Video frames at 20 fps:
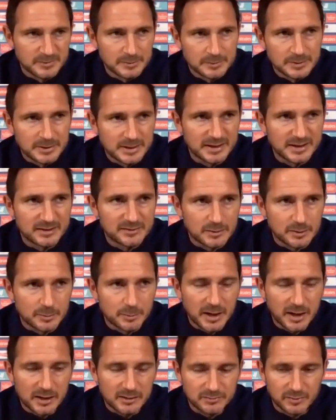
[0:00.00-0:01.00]
it isn't
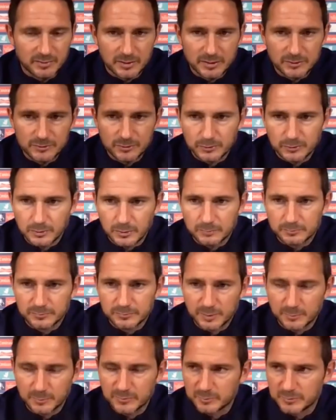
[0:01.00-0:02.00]
about advantage or not.
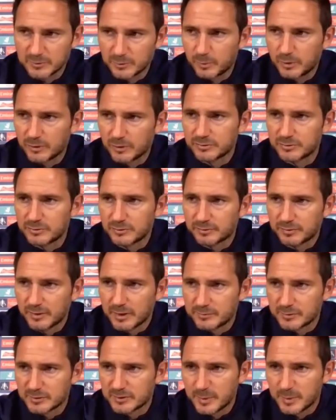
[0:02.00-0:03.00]
Sometimes it works in your
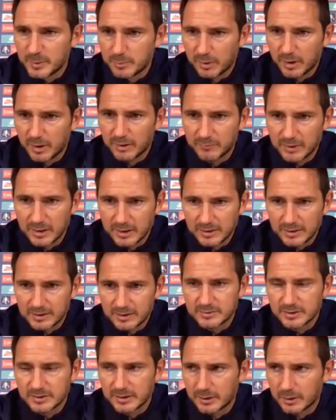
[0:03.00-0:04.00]
favour to be playing regularly and
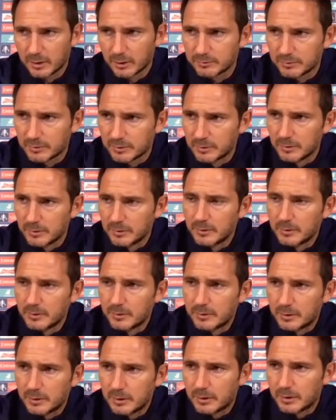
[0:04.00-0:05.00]
ticking over.
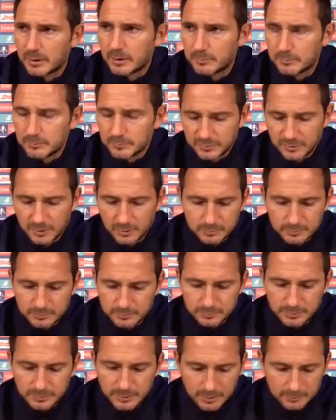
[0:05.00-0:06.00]
So,
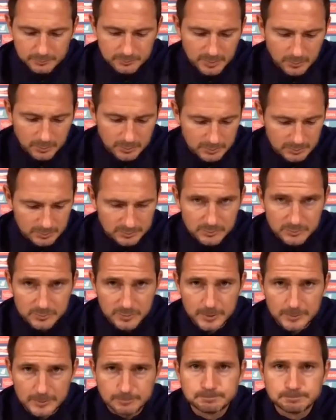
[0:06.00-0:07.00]
yeah, no, I don't see it.